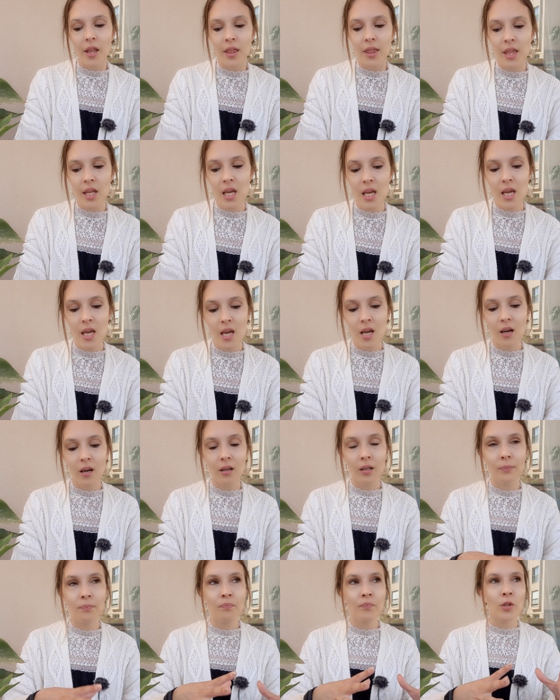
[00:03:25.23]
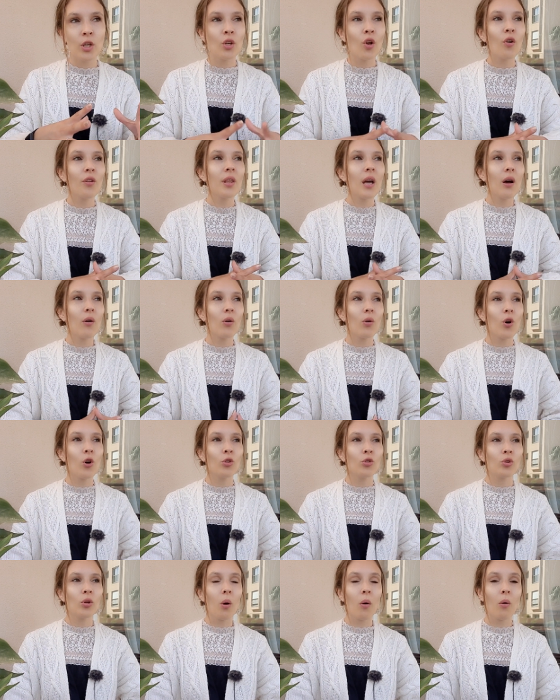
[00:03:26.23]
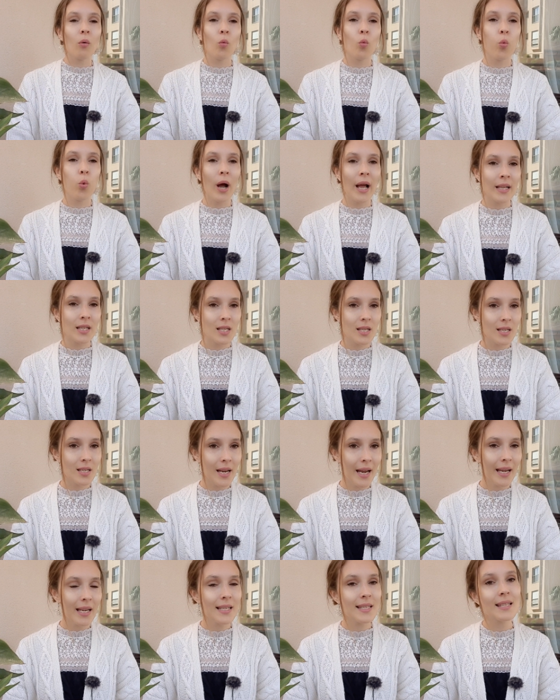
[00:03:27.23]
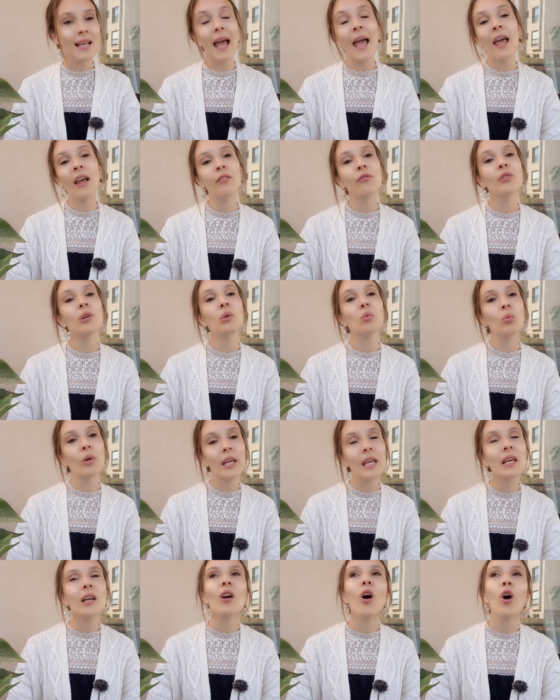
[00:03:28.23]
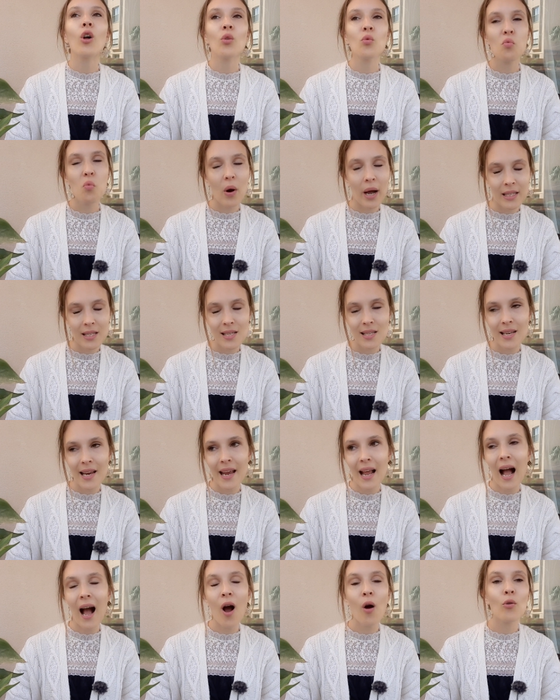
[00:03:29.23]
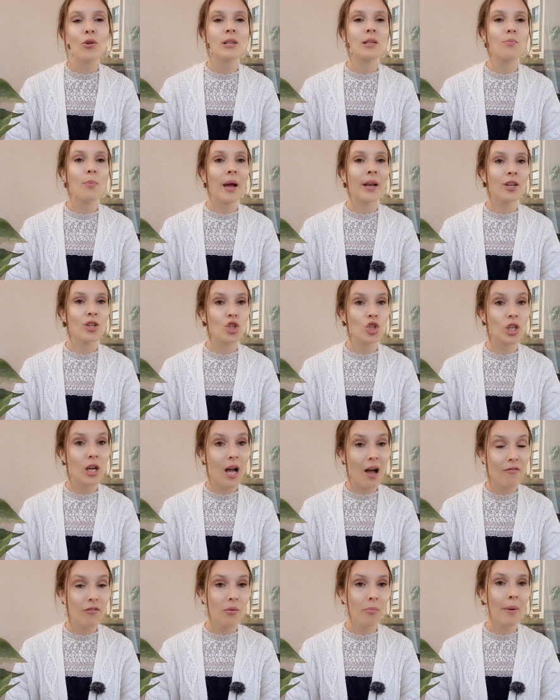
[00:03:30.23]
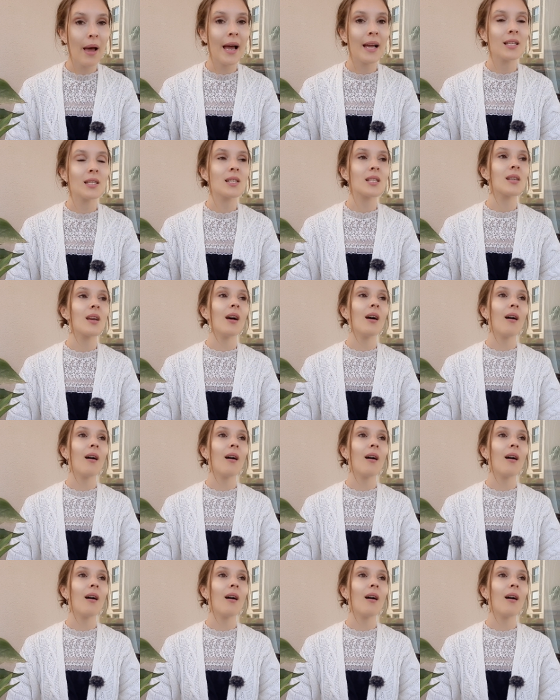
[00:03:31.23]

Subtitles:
You know that on Wednesdays, every week on Wednesday, our Spanish government